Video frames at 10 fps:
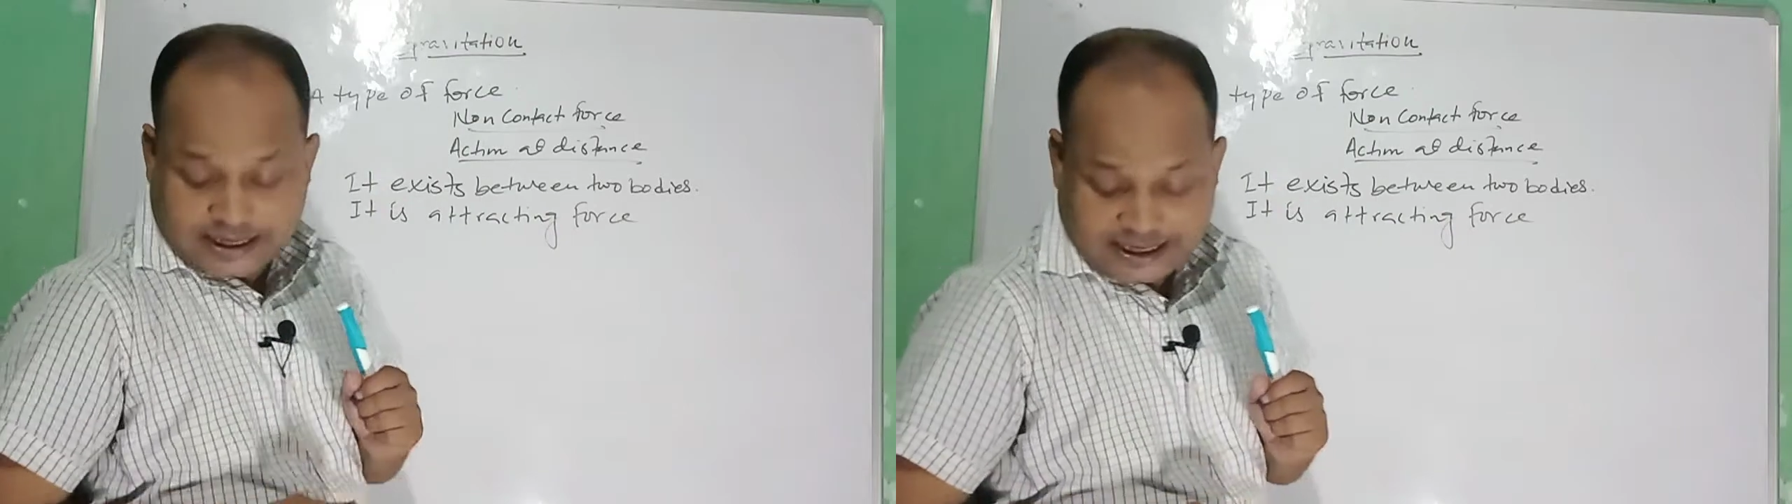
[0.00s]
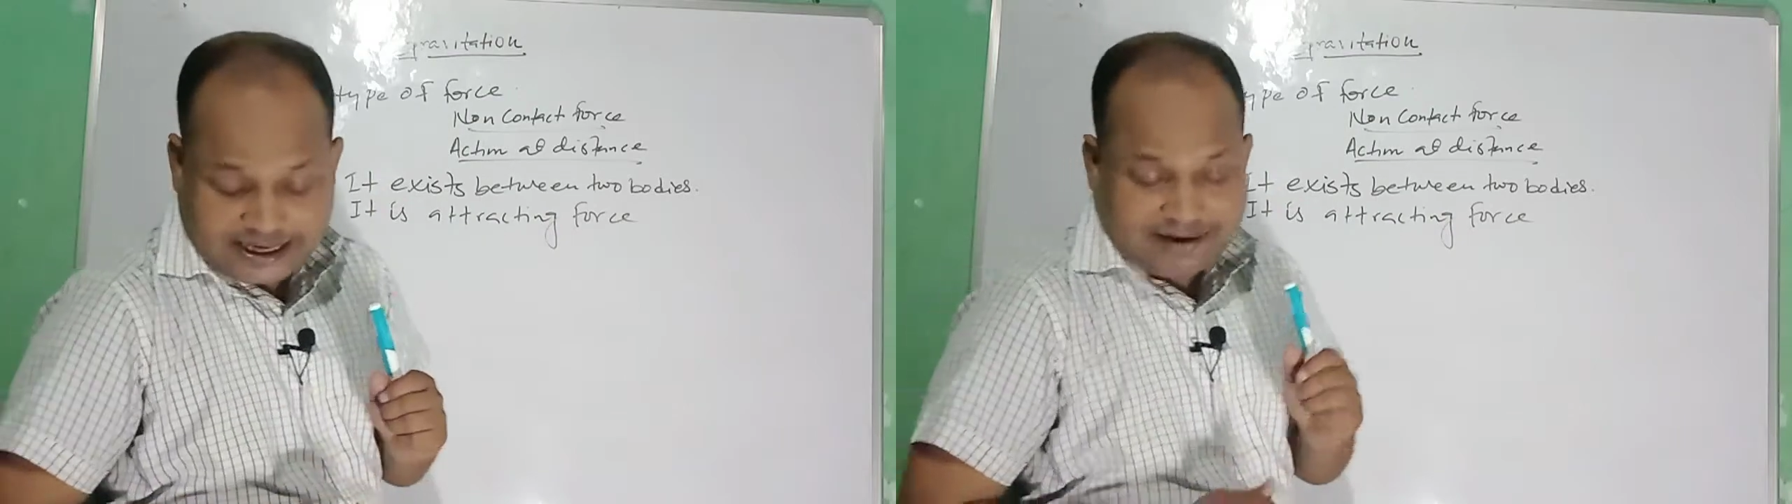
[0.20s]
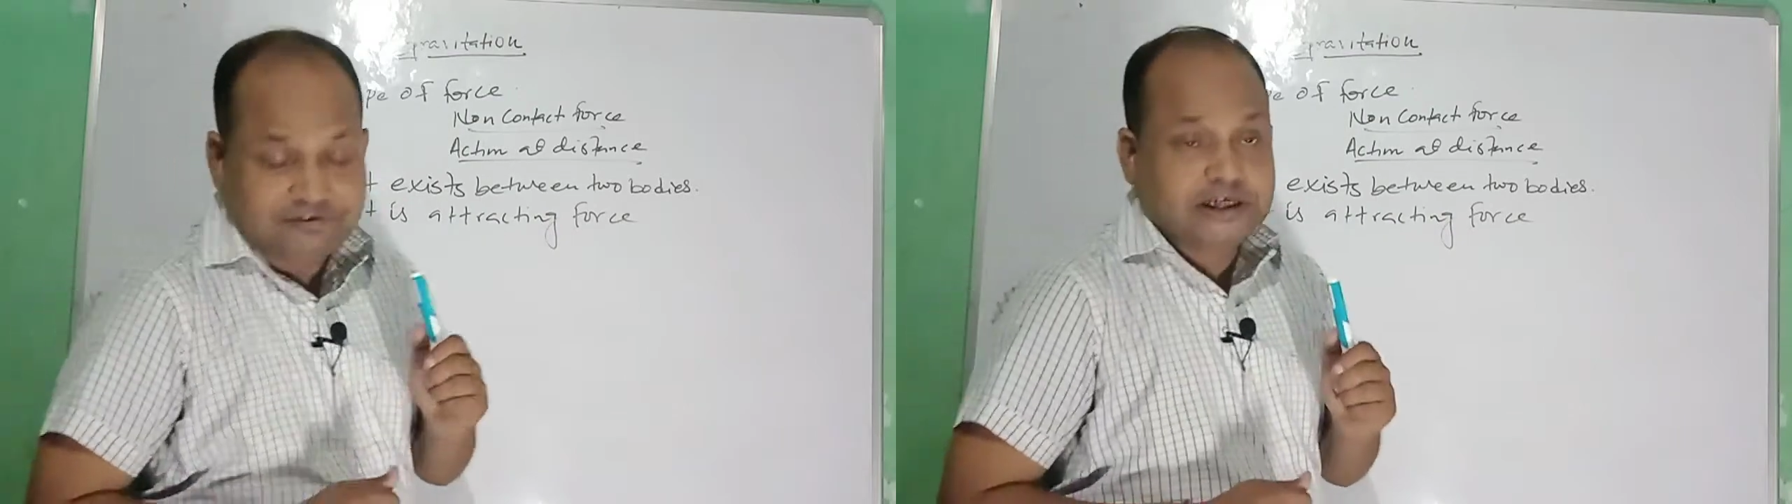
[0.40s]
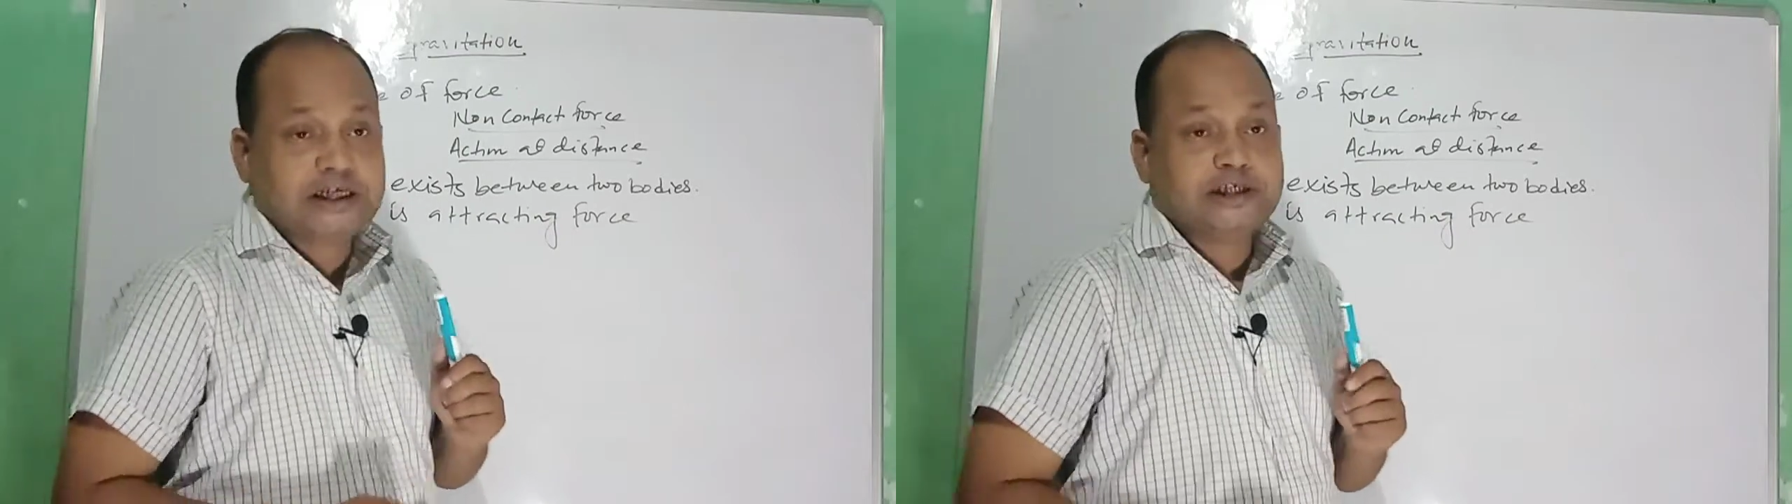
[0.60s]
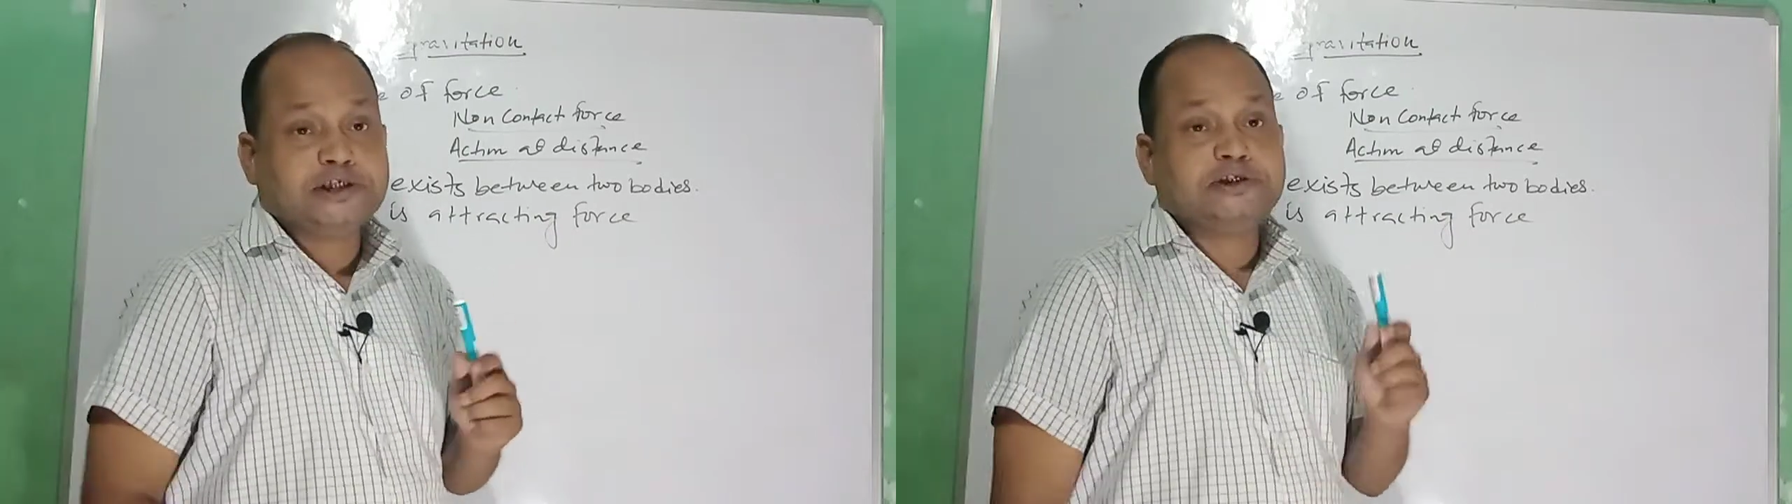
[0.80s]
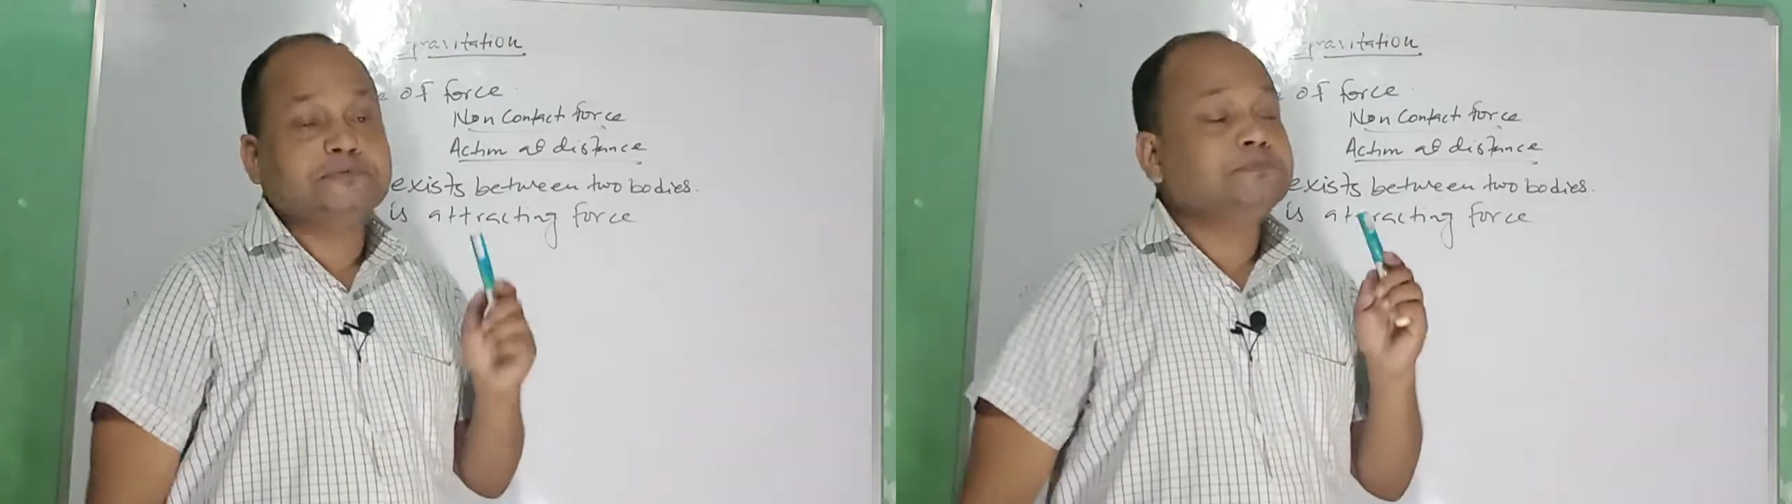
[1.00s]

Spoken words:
gravitation.